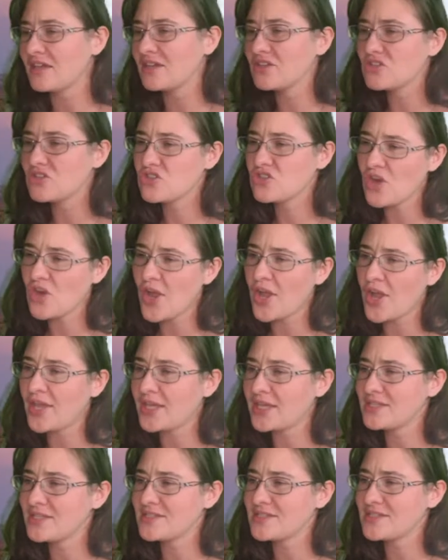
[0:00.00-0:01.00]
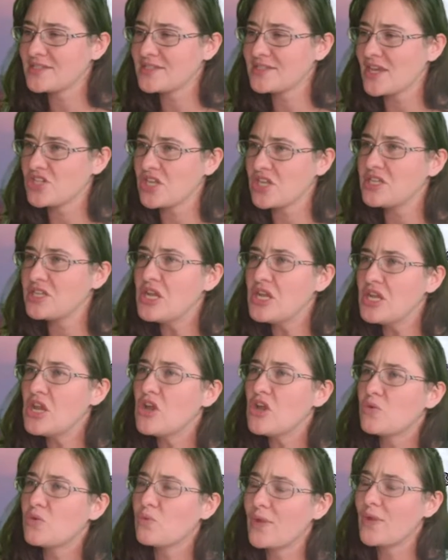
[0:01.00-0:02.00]
drawing session,
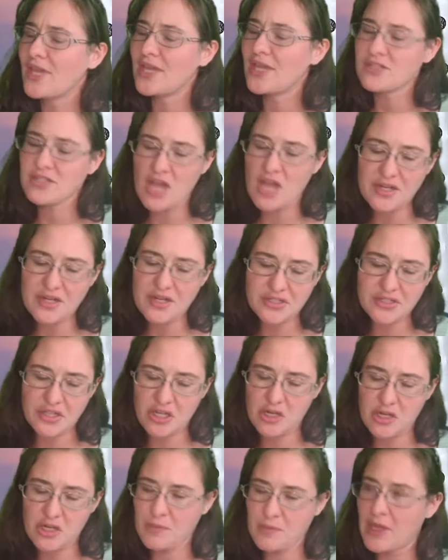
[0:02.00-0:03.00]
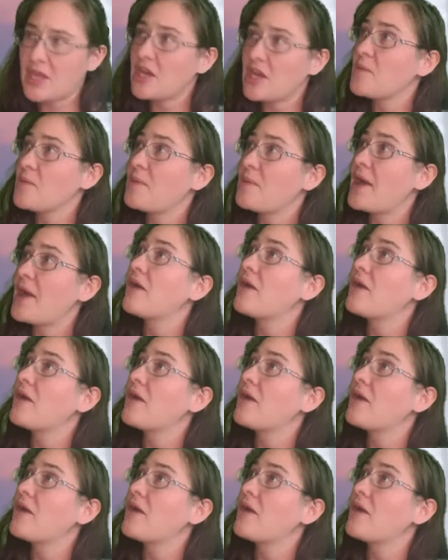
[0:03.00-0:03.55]
we talked a little bit about.